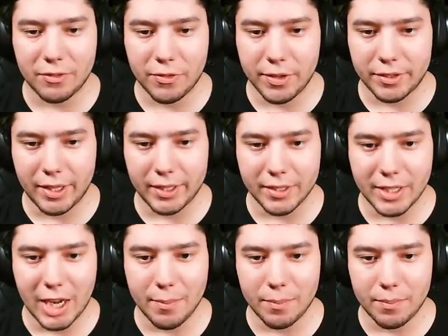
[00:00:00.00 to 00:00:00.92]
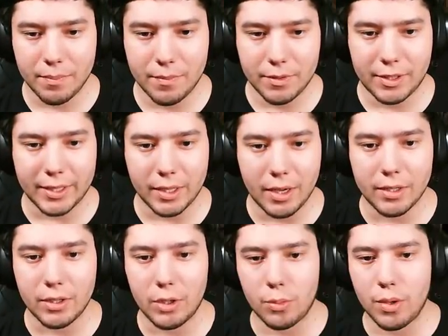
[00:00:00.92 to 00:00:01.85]
for the second
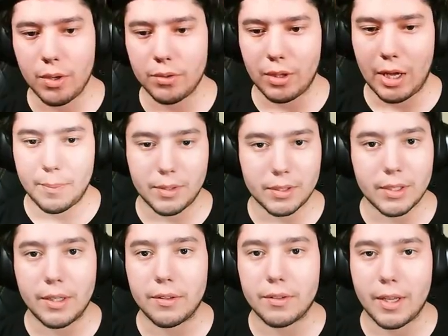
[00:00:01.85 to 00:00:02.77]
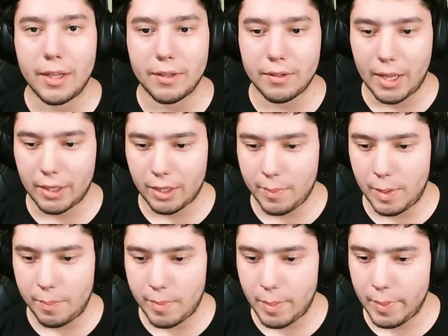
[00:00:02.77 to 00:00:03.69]
hunt in a row, so just gonna say it's not gonna be
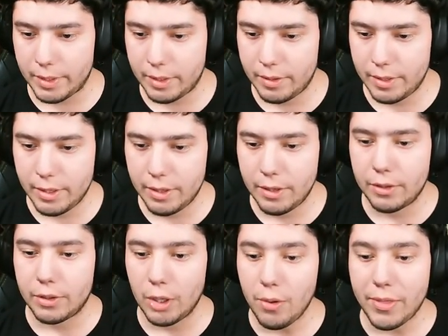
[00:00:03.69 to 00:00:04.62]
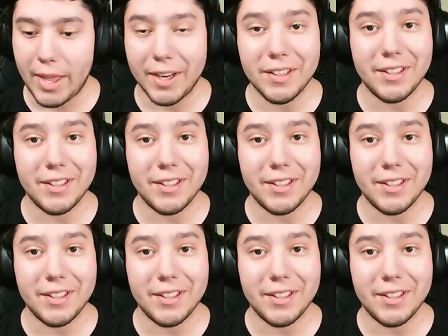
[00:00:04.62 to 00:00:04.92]
a mimic. So that is